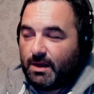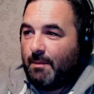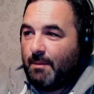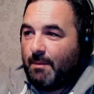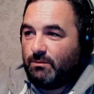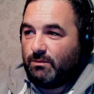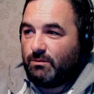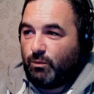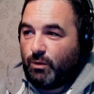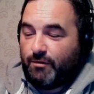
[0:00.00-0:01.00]
And
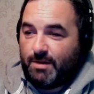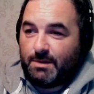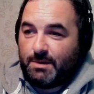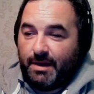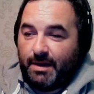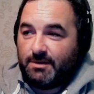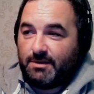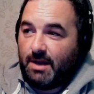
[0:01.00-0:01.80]
we're reaping the benefits now.